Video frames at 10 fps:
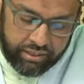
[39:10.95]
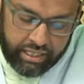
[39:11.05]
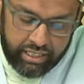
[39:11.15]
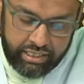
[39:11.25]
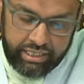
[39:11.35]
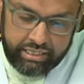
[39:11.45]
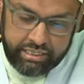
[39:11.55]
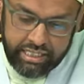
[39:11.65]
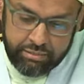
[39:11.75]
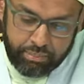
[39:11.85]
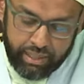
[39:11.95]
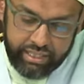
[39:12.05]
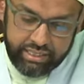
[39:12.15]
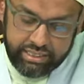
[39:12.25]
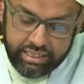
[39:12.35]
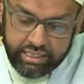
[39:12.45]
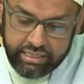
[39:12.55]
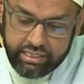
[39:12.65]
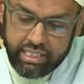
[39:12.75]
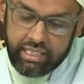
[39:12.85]
The hadith says prior to
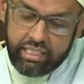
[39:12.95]
this